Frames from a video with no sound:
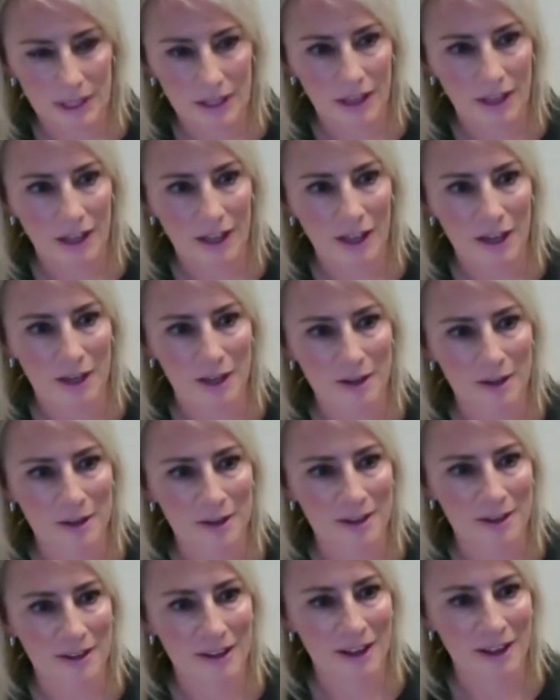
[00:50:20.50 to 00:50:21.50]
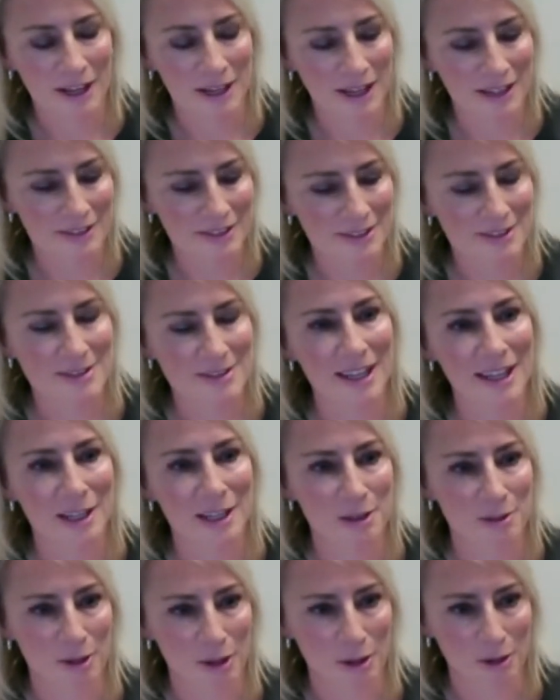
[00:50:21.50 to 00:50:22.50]
I got this thank
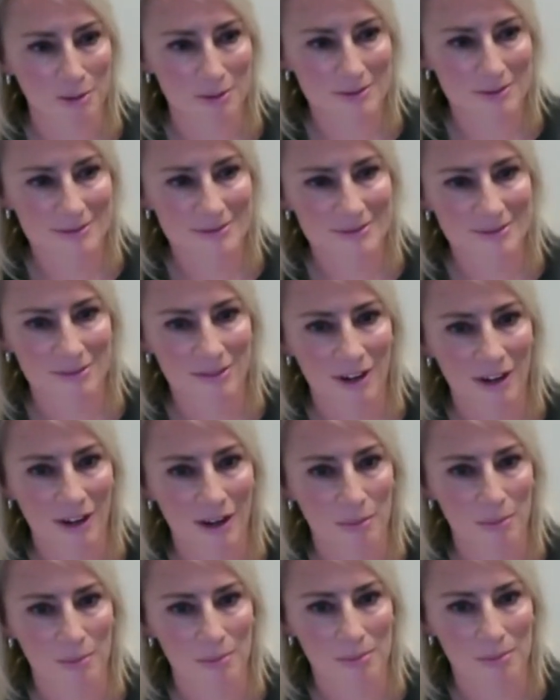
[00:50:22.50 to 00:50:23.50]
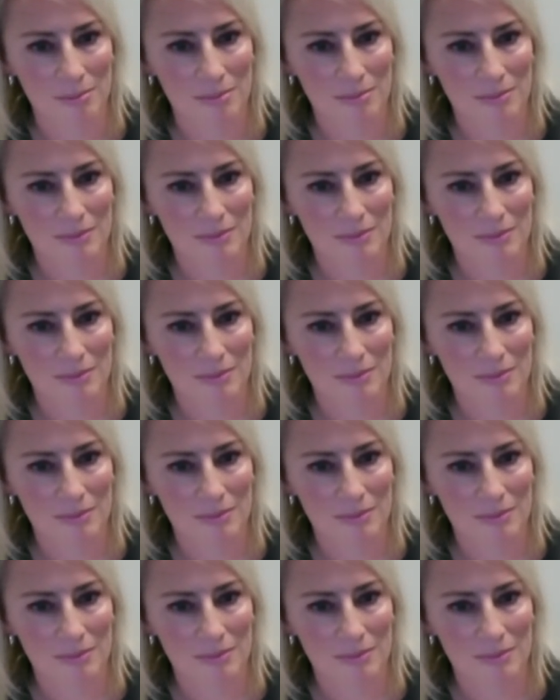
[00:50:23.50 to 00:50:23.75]
you note from